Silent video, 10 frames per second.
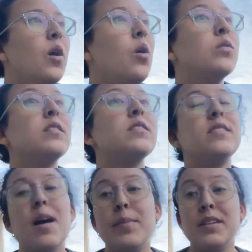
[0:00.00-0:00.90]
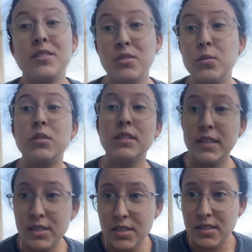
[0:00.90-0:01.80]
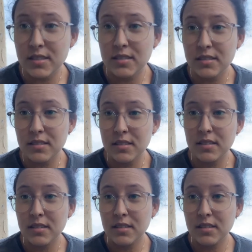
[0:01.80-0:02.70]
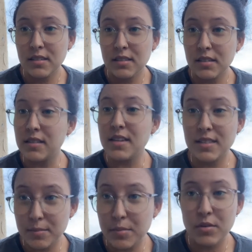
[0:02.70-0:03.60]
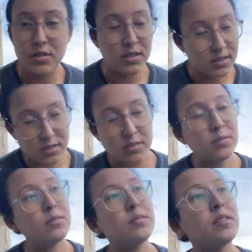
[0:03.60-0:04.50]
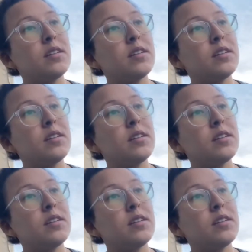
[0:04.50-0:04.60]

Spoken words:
A whole nother topic is school lunches, because that's some bullshit too.